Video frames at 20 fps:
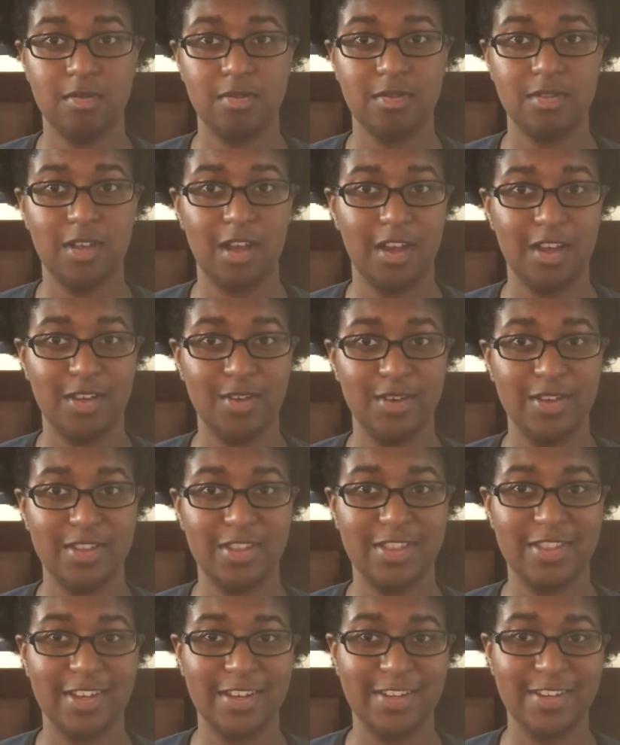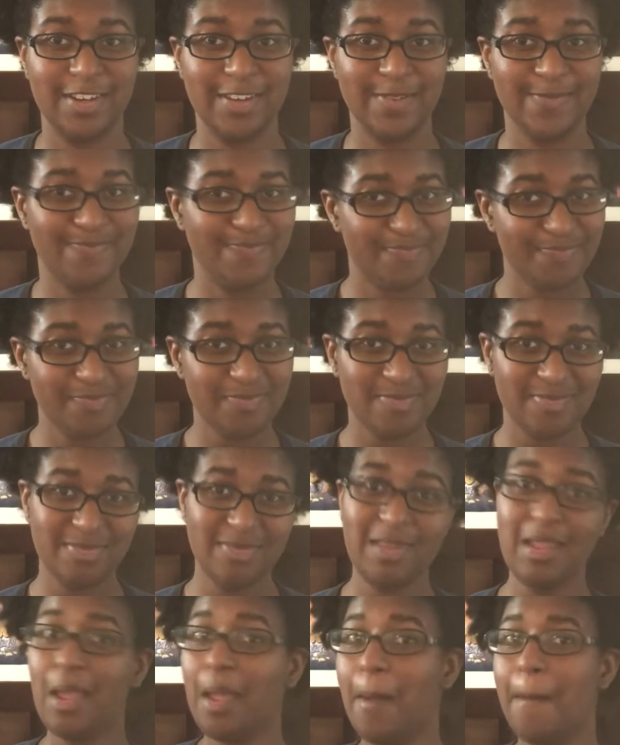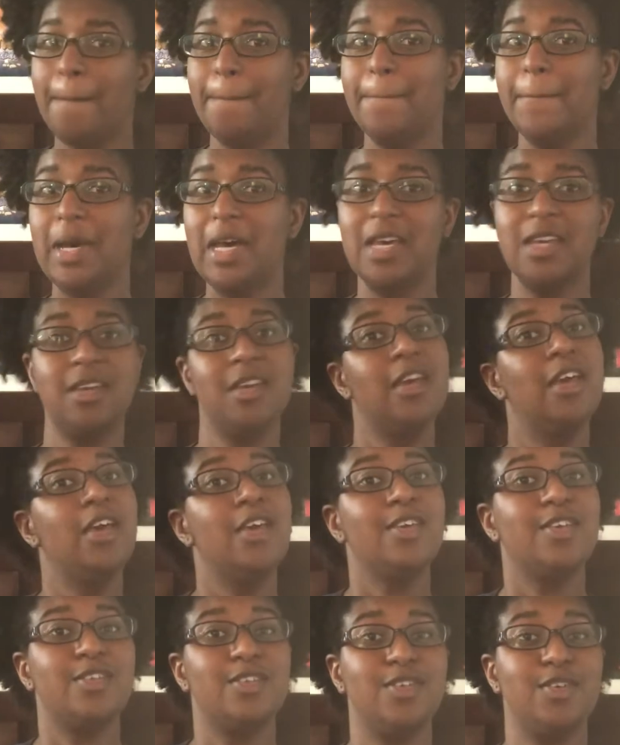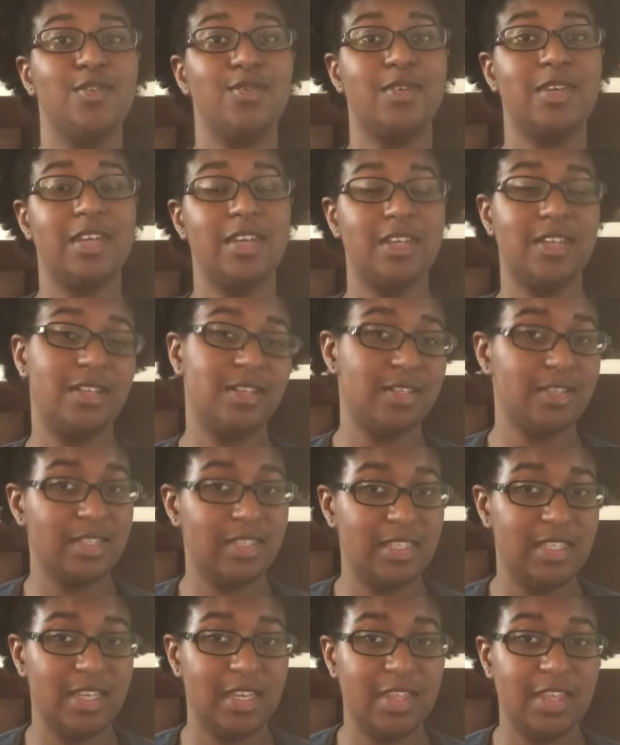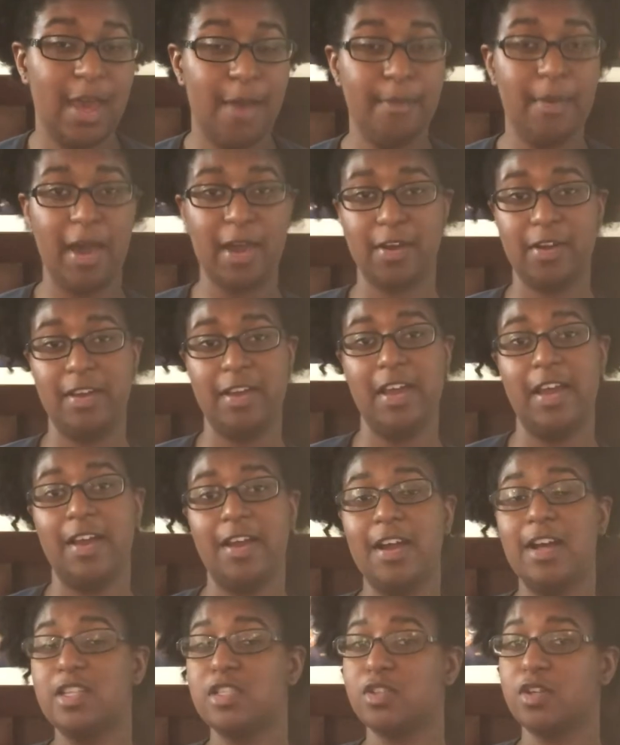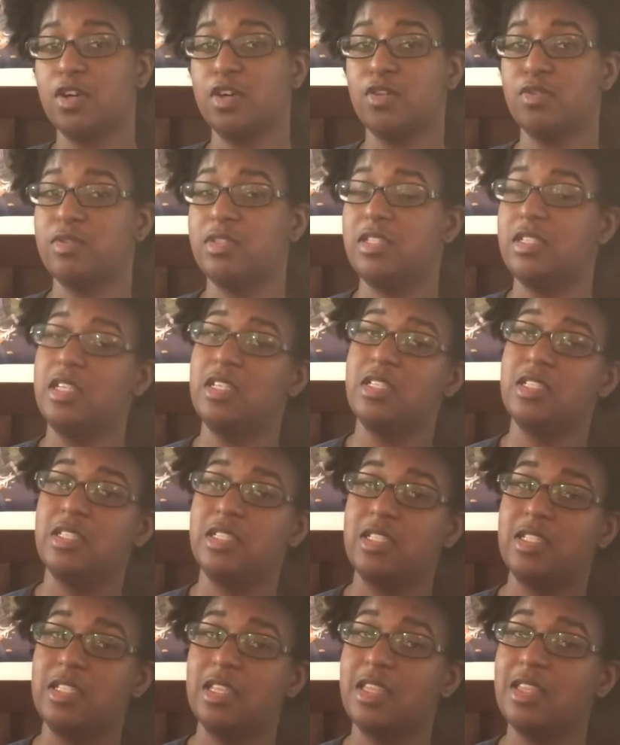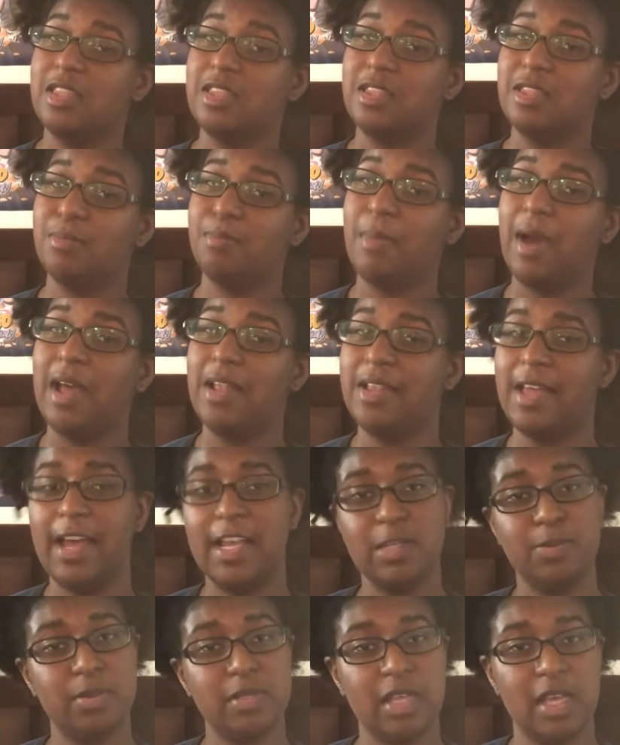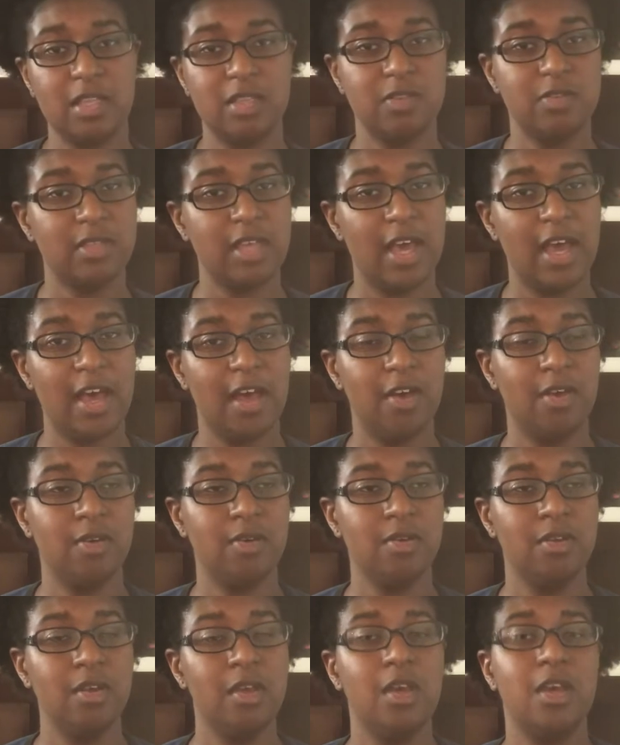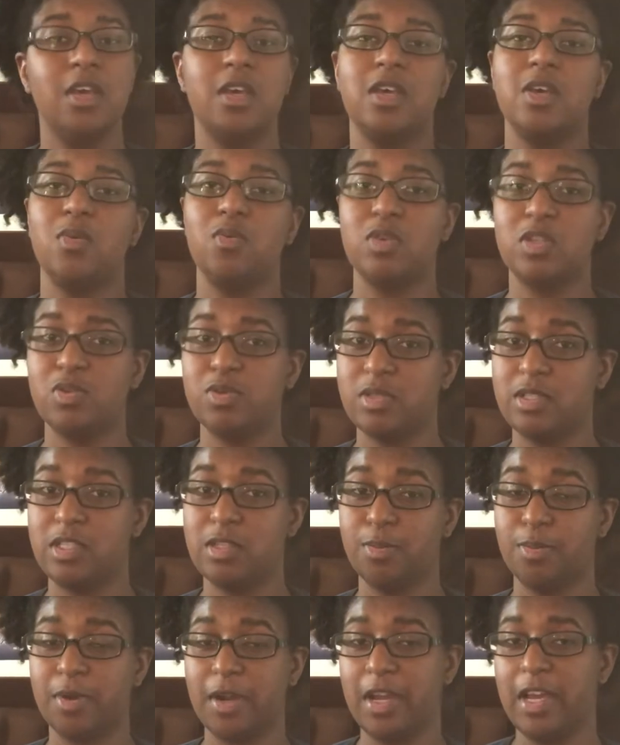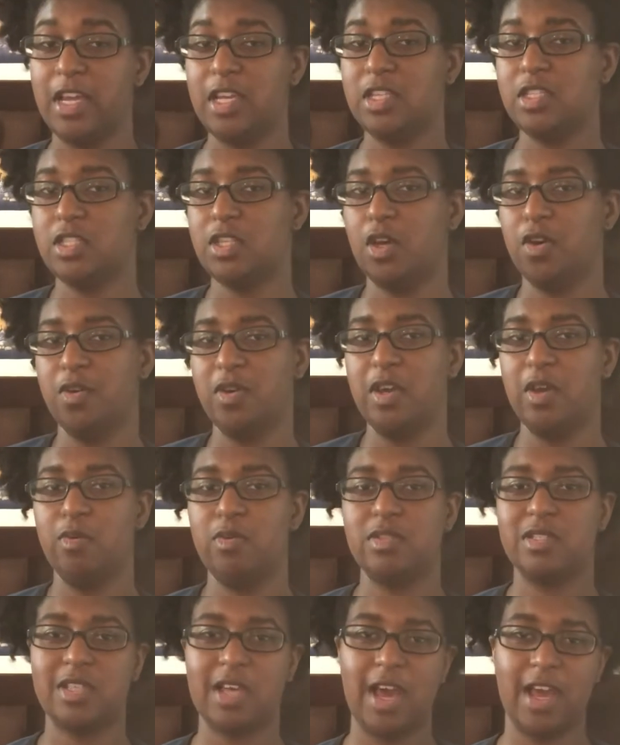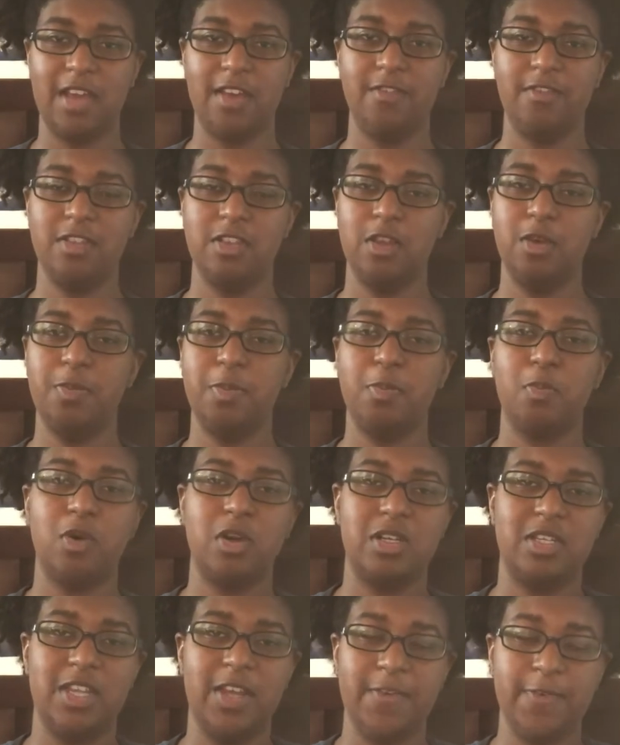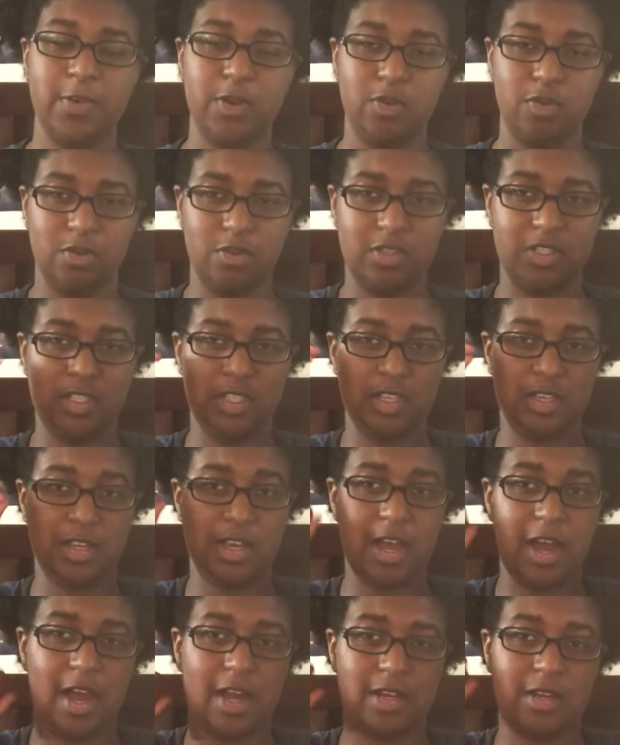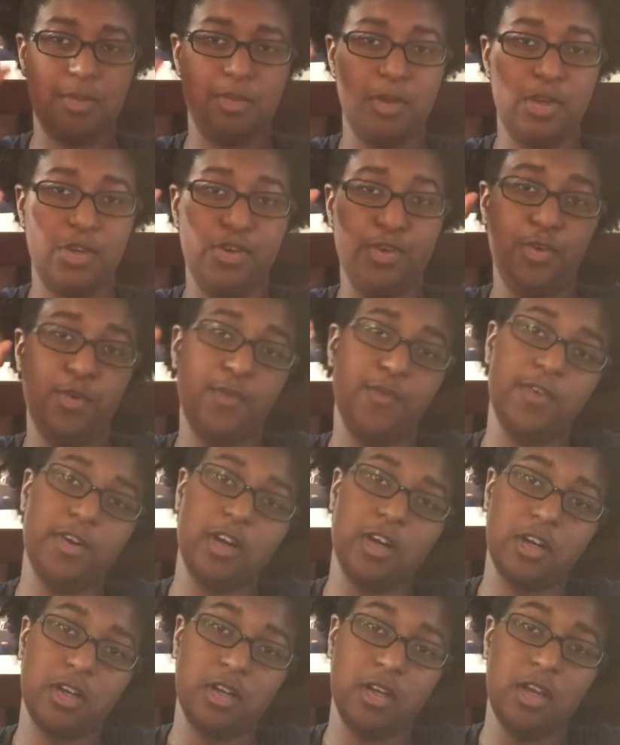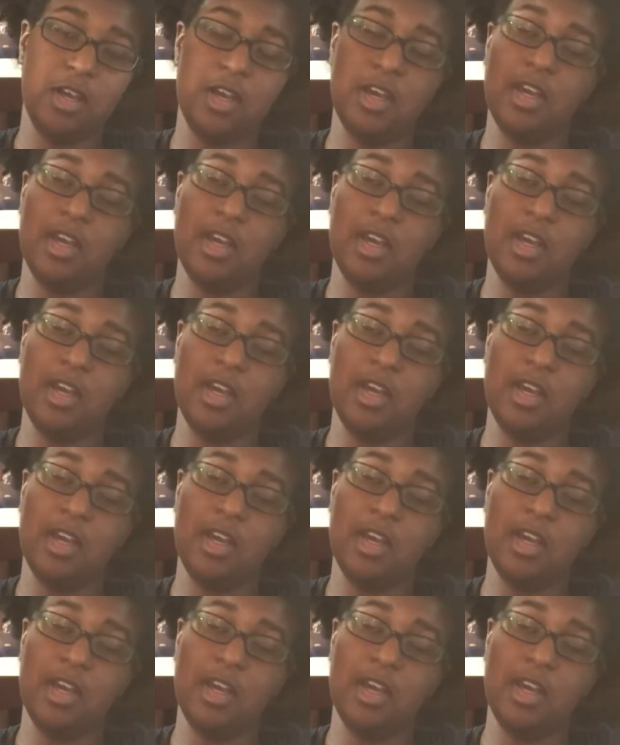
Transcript: Sorry, you hear the thunder. But you can see that my hair has grown since my last protective style, which was the braids. So it was kind of a little bit more difficult to kind of maneuver